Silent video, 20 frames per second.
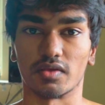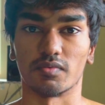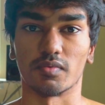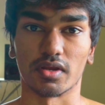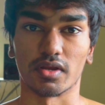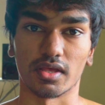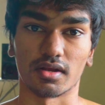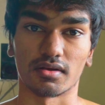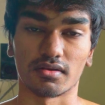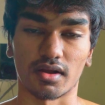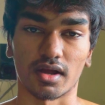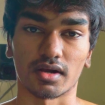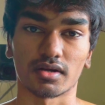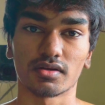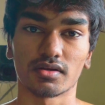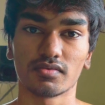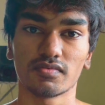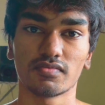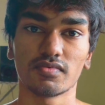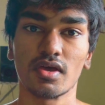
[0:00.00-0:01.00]
very
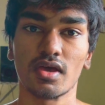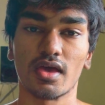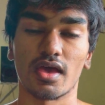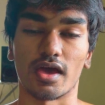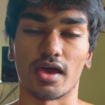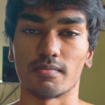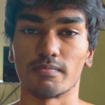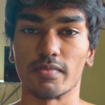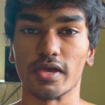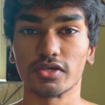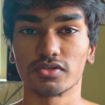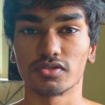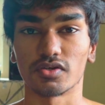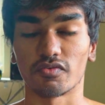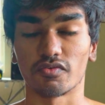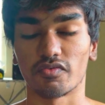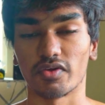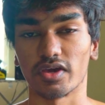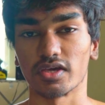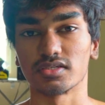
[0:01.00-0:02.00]
attractive and makes
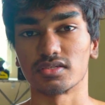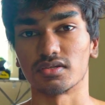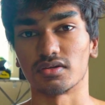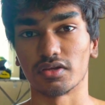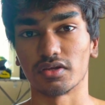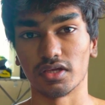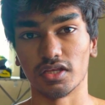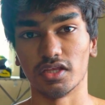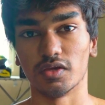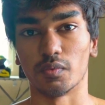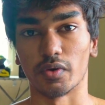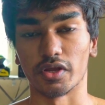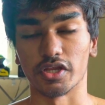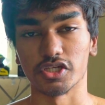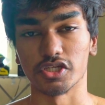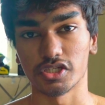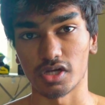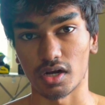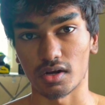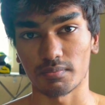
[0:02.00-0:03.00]
your face really very
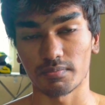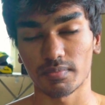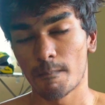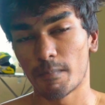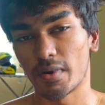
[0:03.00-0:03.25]
sharp.